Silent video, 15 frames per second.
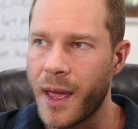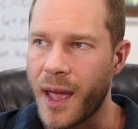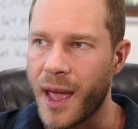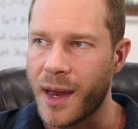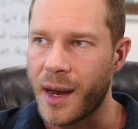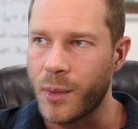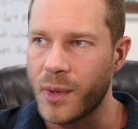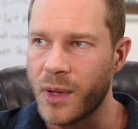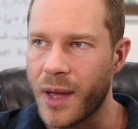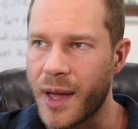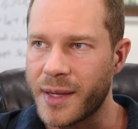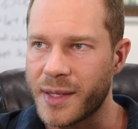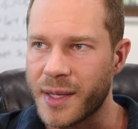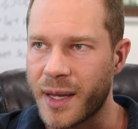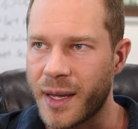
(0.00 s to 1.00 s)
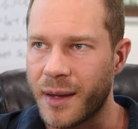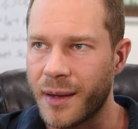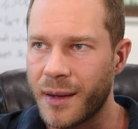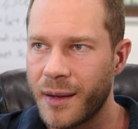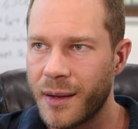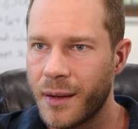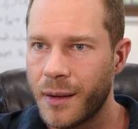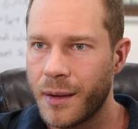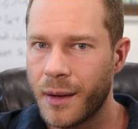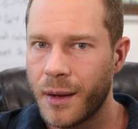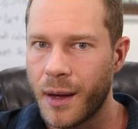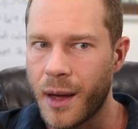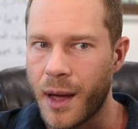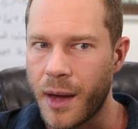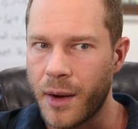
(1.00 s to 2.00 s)
and I realized like
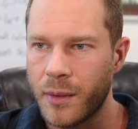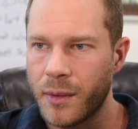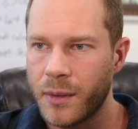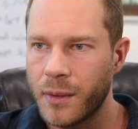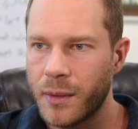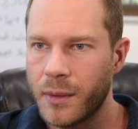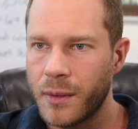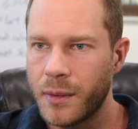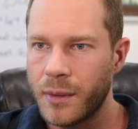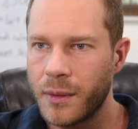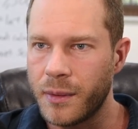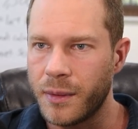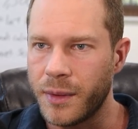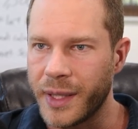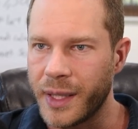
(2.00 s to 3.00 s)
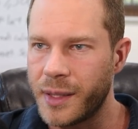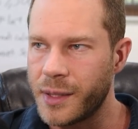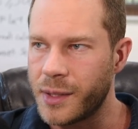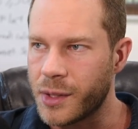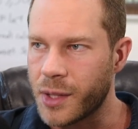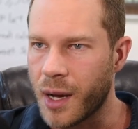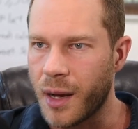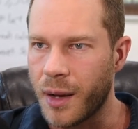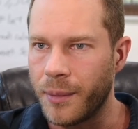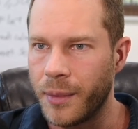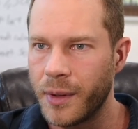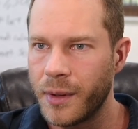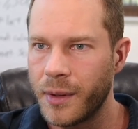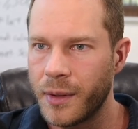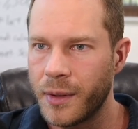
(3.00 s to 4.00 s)
I don't need this
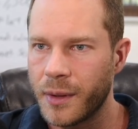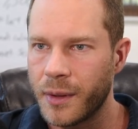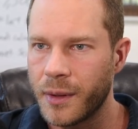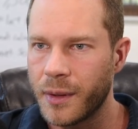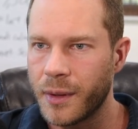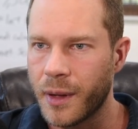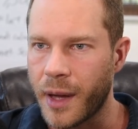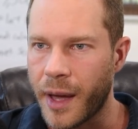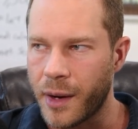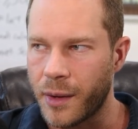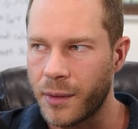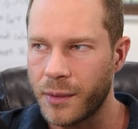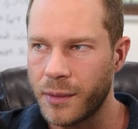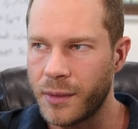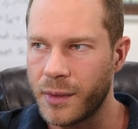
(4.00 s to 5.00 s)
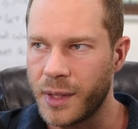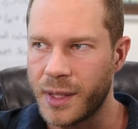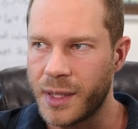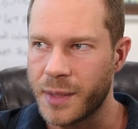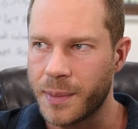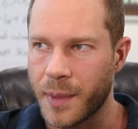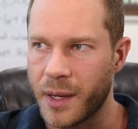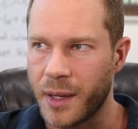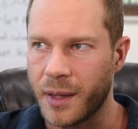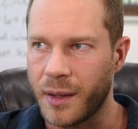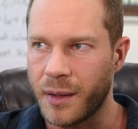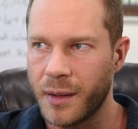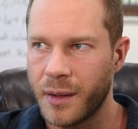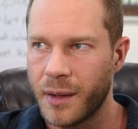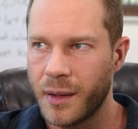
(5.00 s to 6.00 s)
job. I don't need this
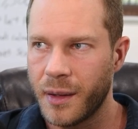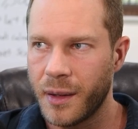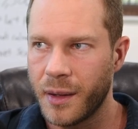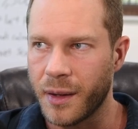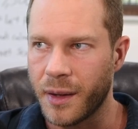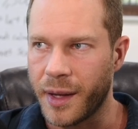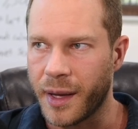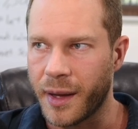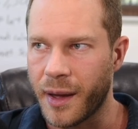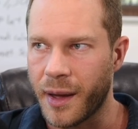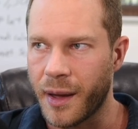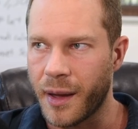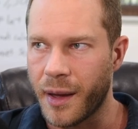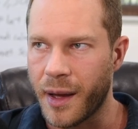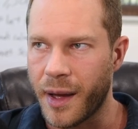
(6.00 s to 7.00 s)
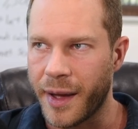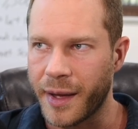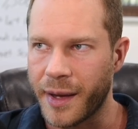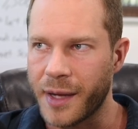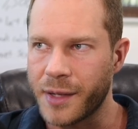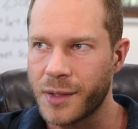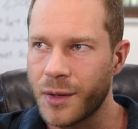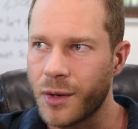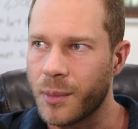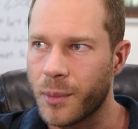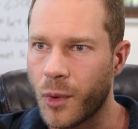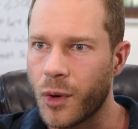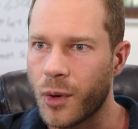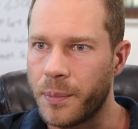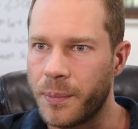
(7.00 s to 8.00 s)
money. Like I can actually earn
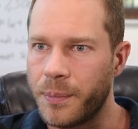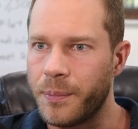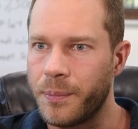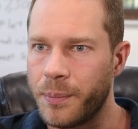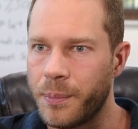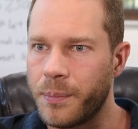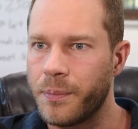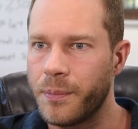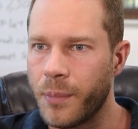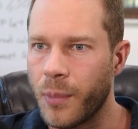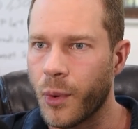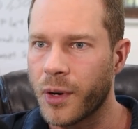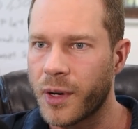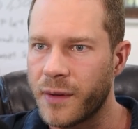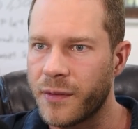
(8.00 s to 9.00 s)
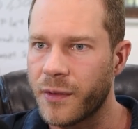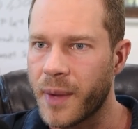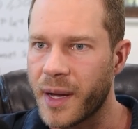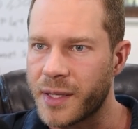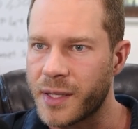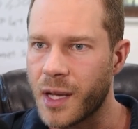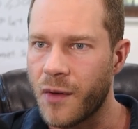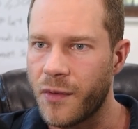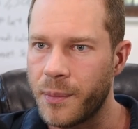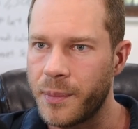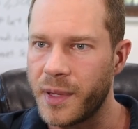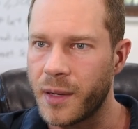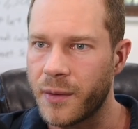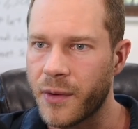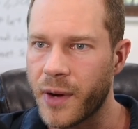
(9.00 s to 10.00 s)
more working for myself
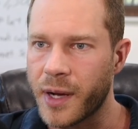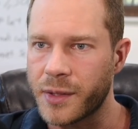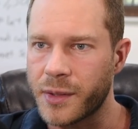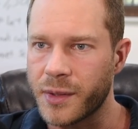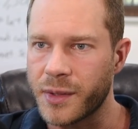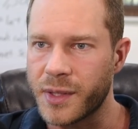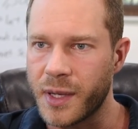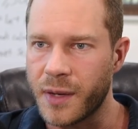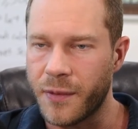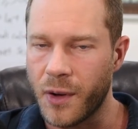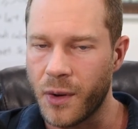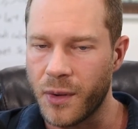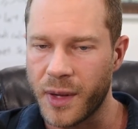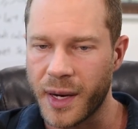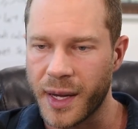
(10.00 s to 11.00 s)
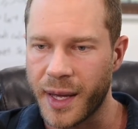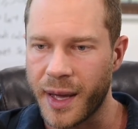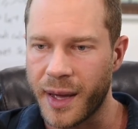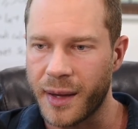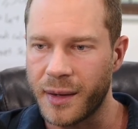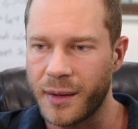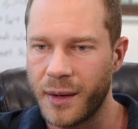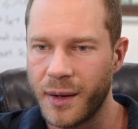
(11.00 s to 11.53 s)
and being a fractional CFO than I can